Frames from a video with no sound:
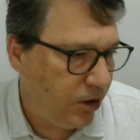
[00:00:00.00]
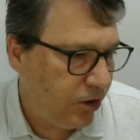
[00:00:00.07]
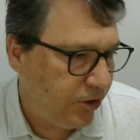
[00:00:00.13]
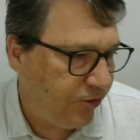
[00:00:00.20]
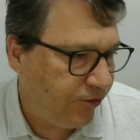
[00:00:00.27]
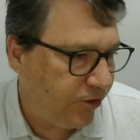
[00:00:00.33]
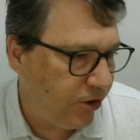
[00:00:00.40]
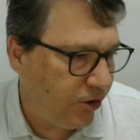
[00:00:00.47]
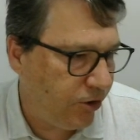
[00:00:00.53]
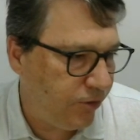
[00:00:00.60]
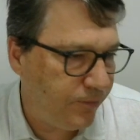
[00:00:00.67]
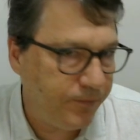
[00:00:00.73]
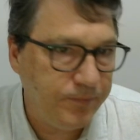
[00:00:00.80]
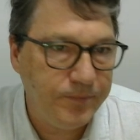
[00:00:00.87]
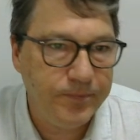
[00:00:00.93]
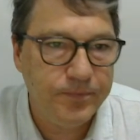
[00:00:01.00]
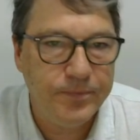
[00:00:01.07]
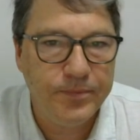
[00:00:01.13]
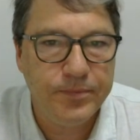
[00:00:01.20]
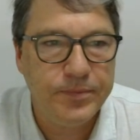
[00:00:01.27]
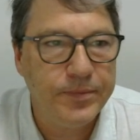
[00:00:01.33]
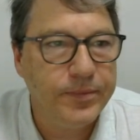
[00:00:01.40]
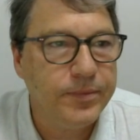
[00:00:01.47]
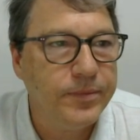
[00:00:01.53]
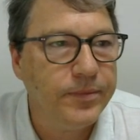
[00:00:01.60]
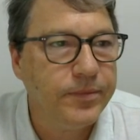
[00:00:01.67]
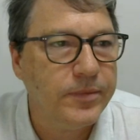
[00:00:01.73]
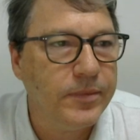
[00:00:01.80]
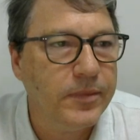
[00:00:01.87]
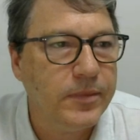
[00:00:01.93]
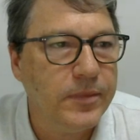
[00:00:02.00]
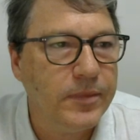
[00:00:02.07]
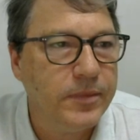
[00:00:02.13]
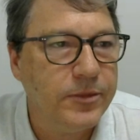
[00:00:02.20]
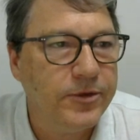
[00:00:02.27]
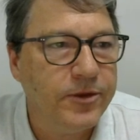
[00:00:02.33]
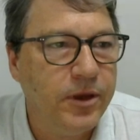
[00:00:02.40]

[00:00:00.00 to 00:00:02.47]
So let's